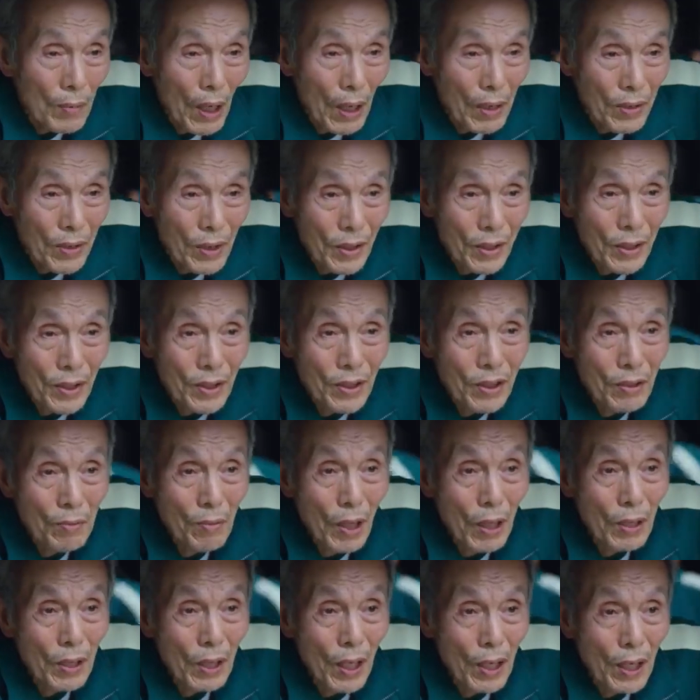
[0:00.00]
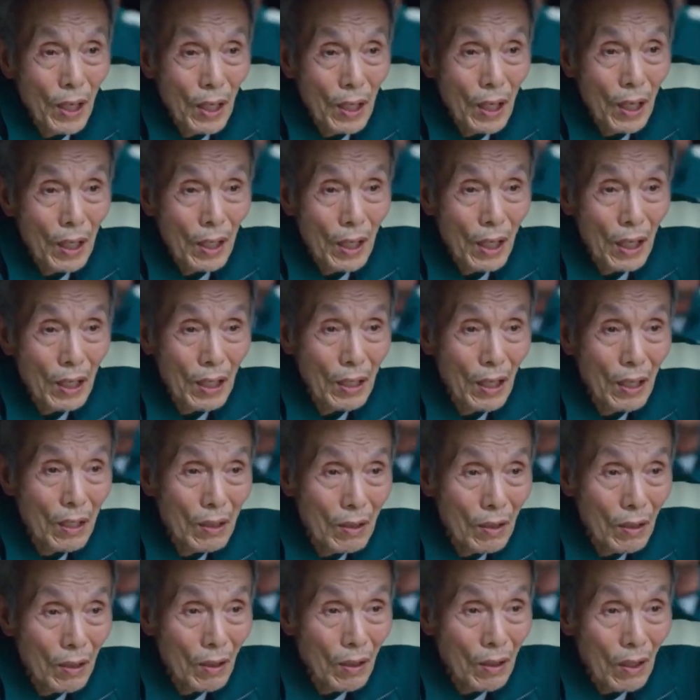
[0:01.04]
and because it's the first place, it